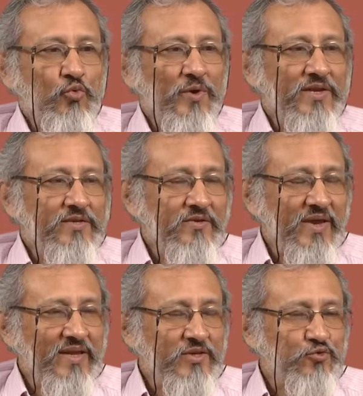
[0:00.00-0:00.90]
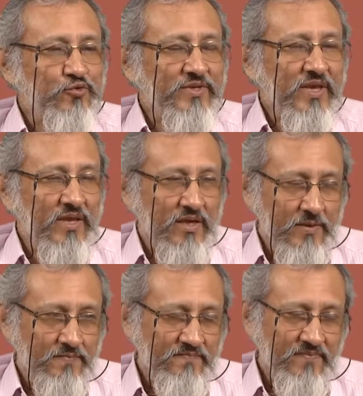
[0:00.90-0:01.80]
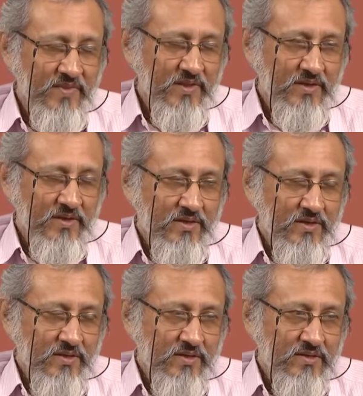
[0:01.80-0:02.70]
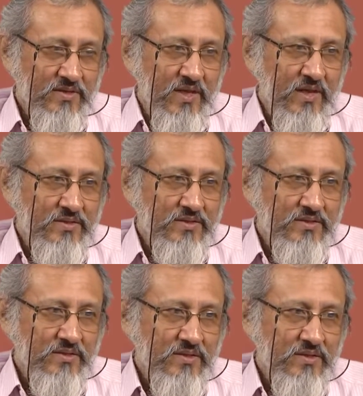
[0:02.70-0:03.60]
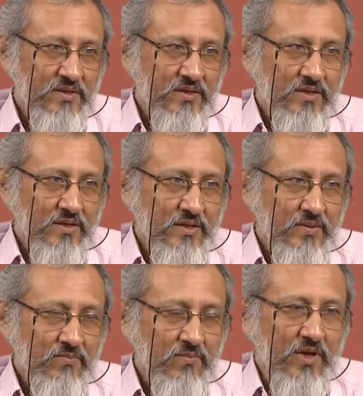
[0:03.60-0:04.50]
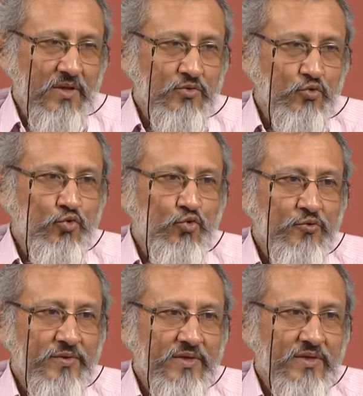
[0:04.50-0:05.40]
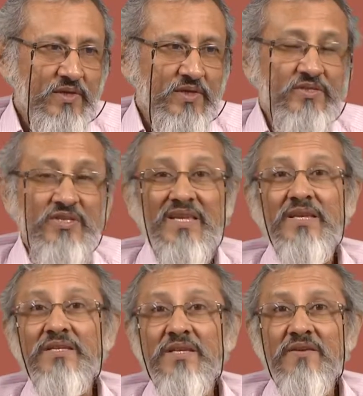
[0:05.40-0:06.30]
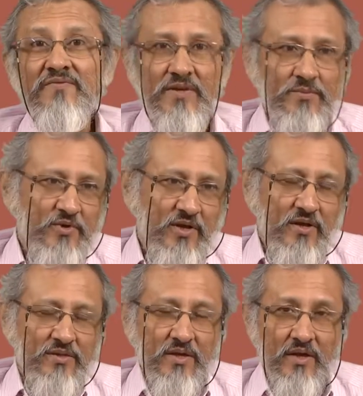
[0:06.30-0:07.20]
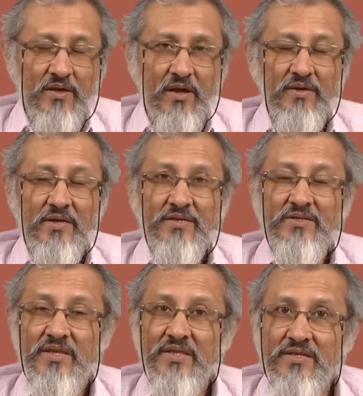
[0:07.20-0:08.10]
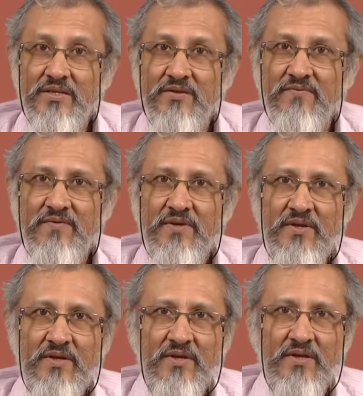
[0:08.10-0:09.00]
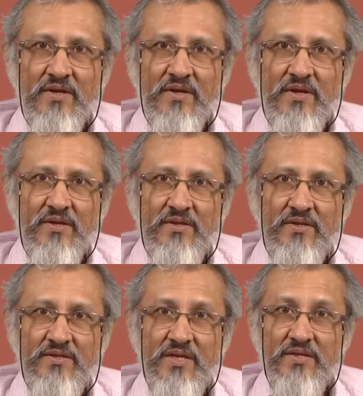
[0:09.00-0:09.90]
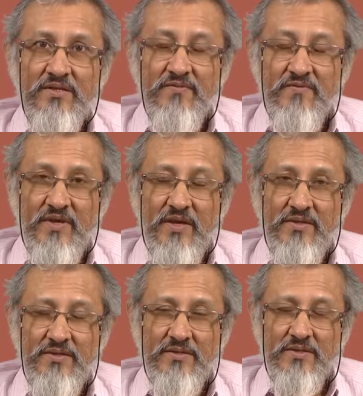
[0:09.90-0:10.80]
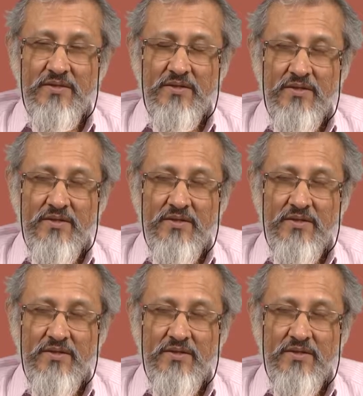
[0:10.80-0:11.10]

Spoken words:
are quite right to say that matuh is genitive and prayataya is genitive, and the genitive case